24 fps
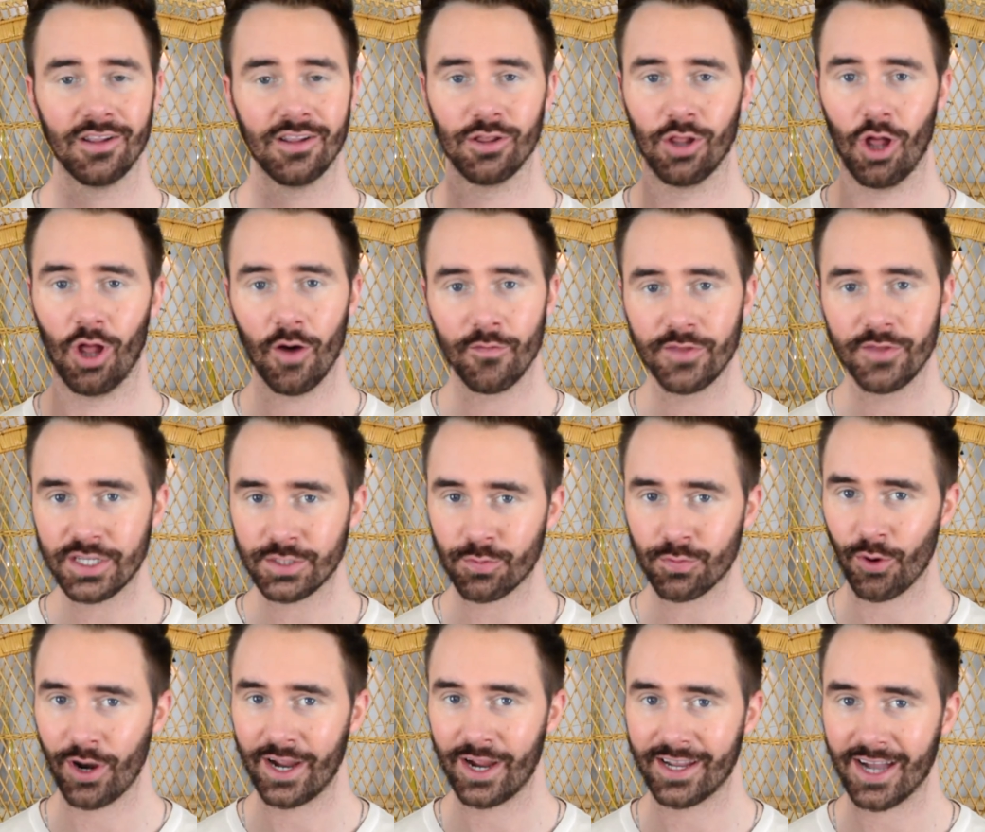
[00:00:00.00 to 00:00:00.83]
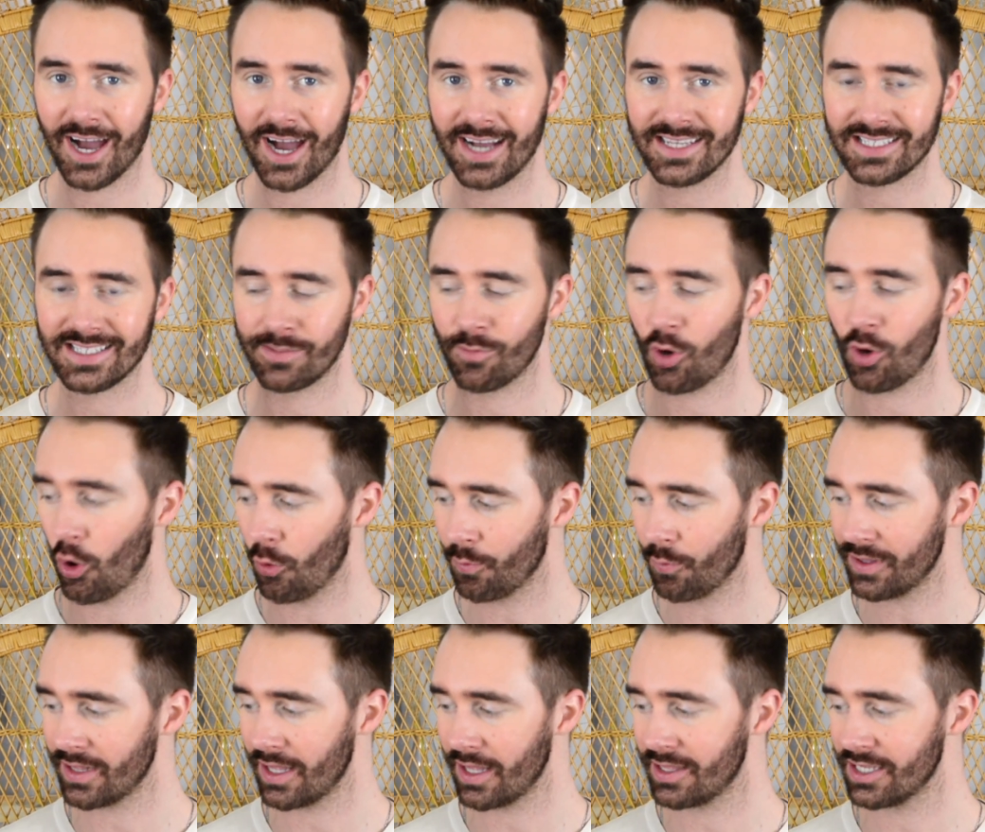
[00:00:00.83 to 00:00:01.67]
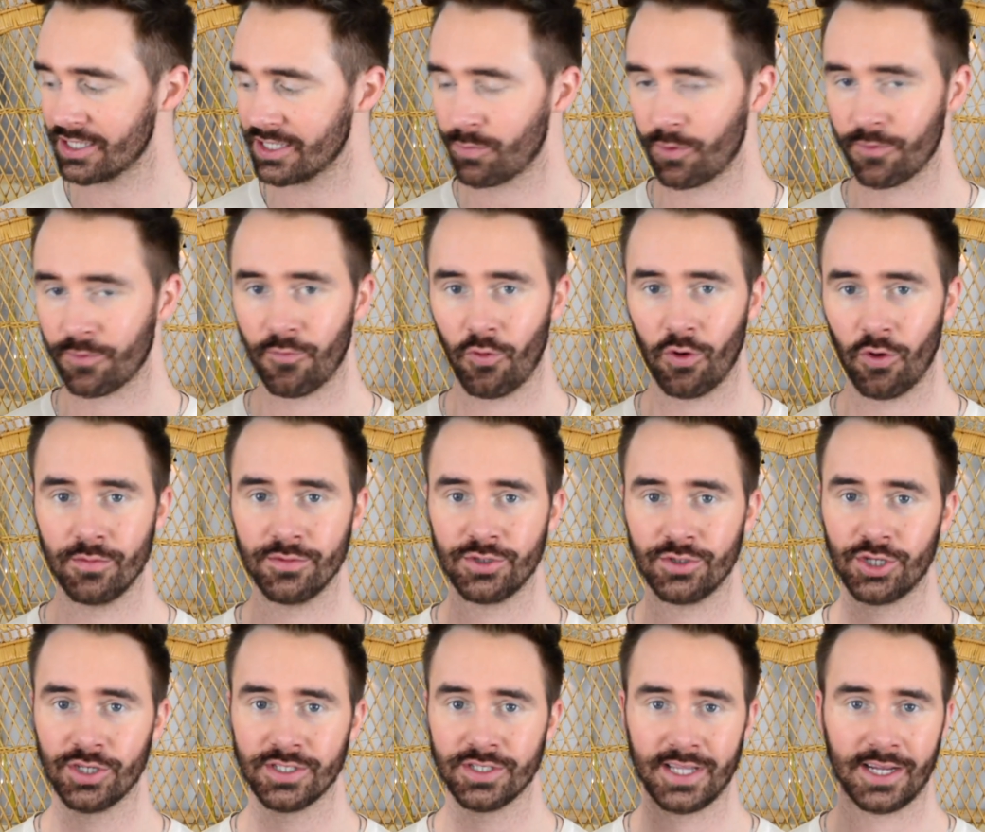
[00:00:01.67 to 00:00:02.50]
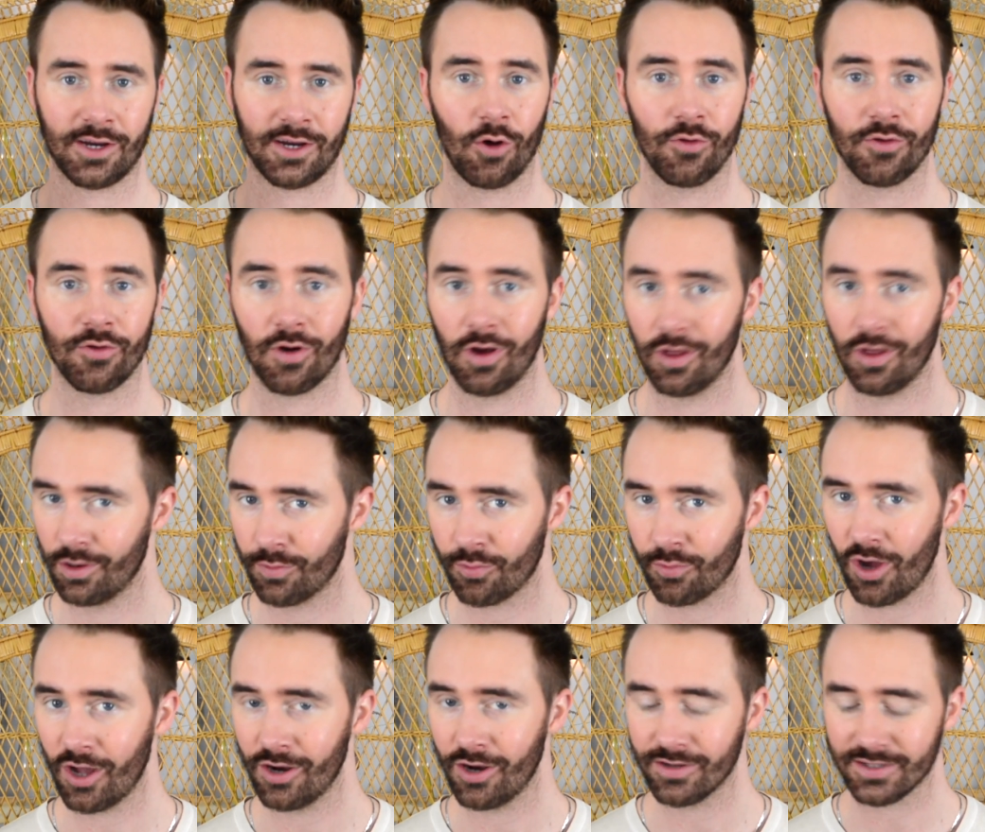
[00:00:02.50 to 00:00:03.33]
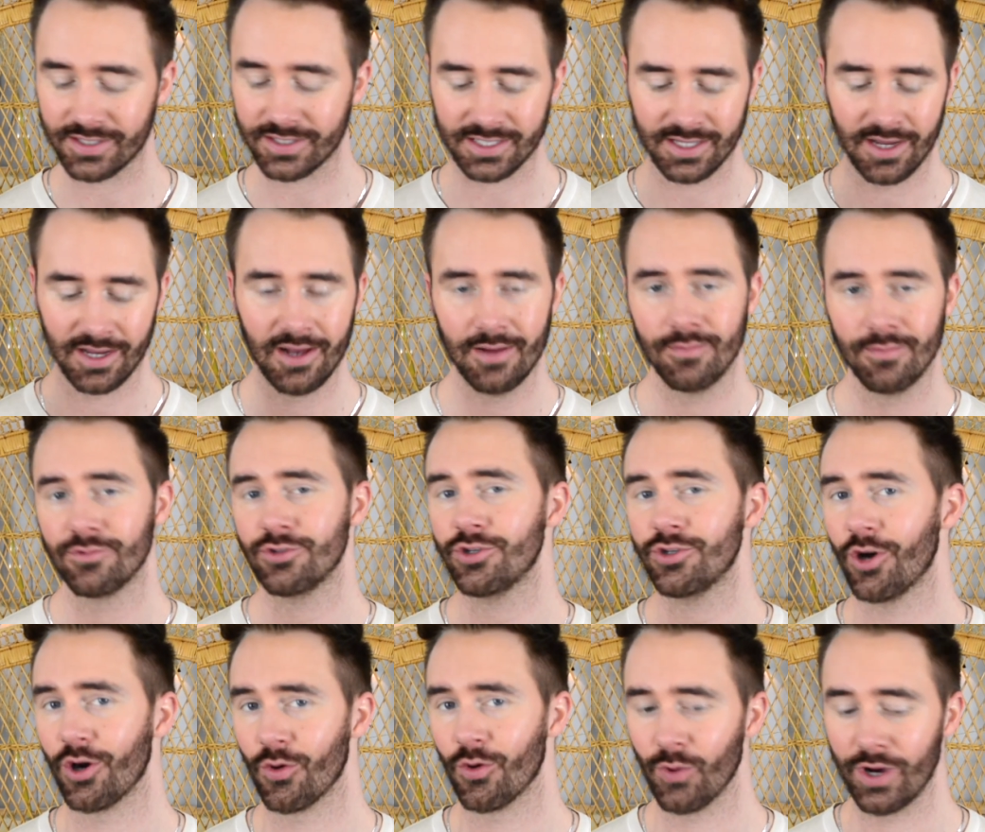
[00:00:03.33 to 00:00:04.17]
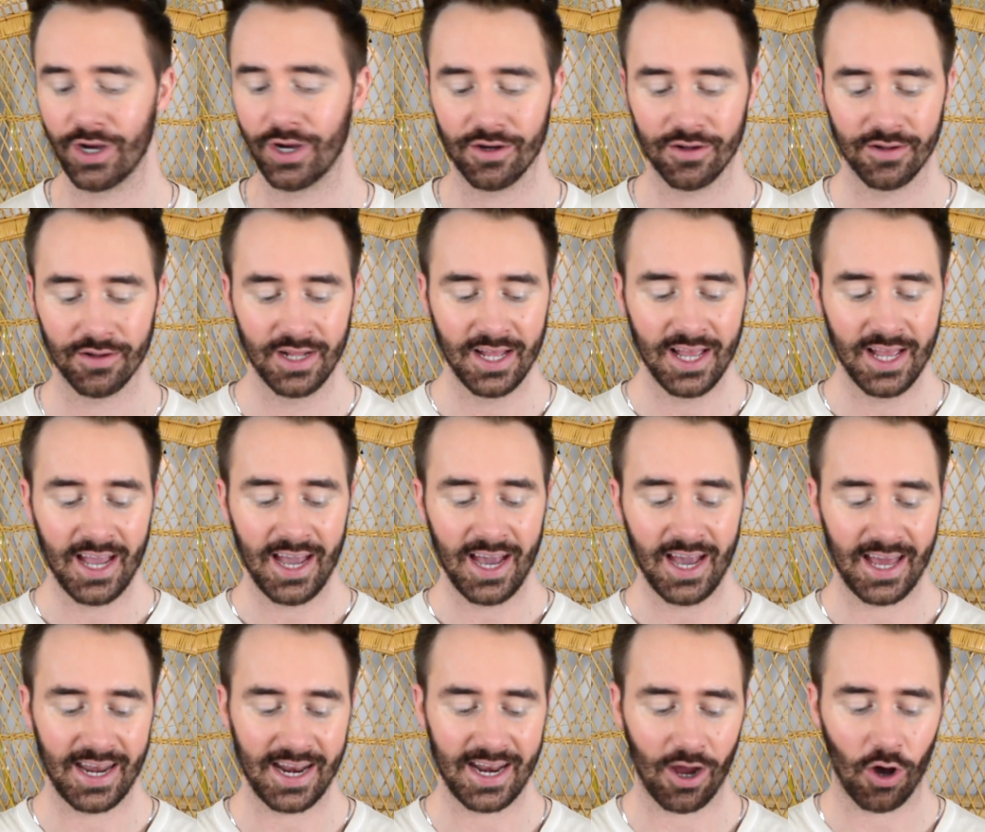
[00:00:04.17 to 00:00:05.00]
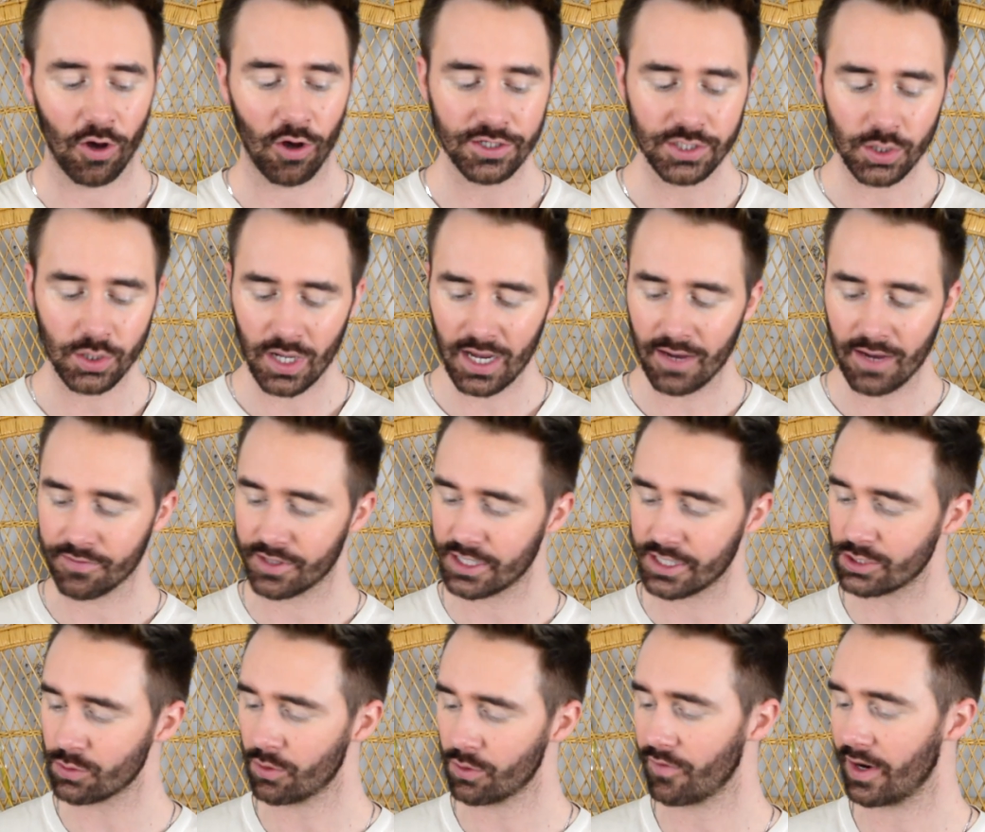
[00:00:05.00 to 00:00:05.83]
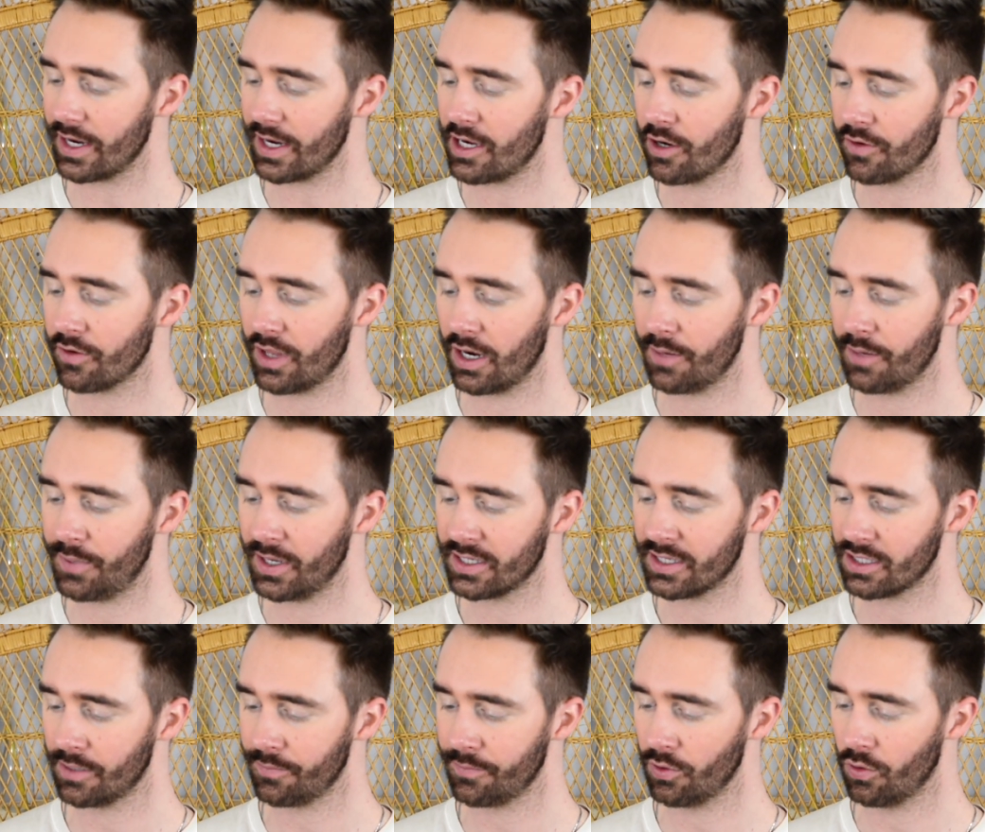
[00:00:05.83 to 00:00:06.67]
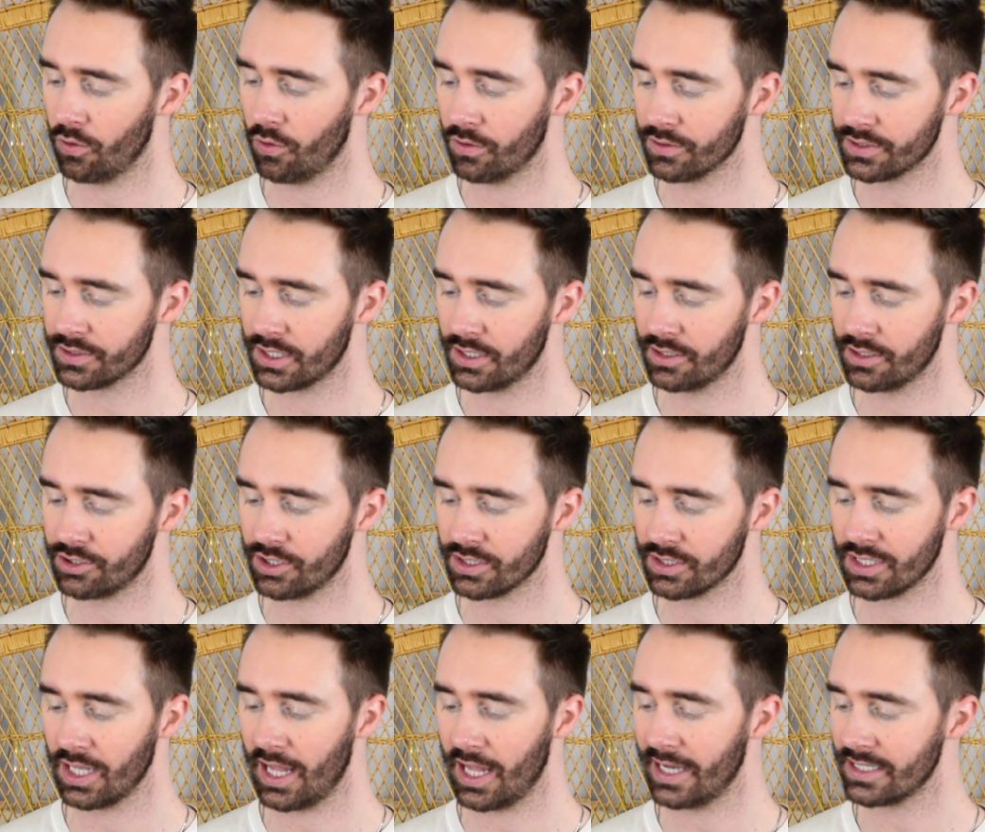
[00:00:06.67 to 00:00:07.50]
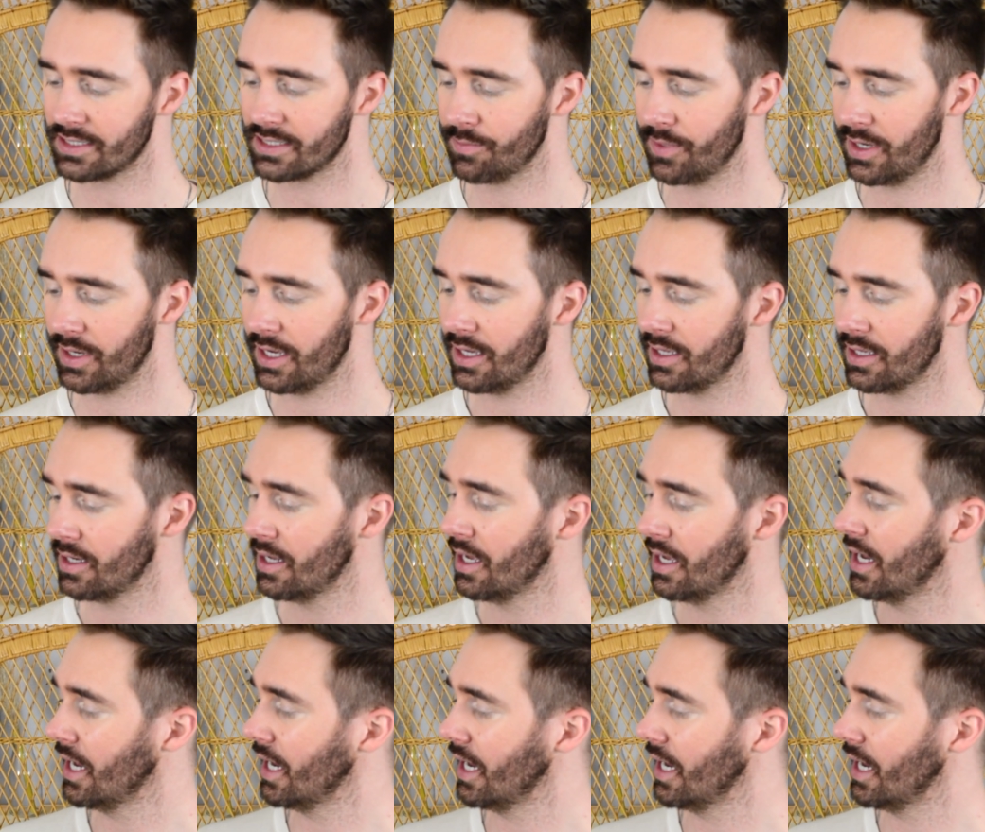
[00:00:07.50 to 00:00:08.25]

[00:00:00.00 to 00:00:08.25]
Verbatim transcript: Love this brand, guys. I'm hoping that this performs just like all their other products. Sure it will. And I also have this one right here that I picked up at Ulta just last minute.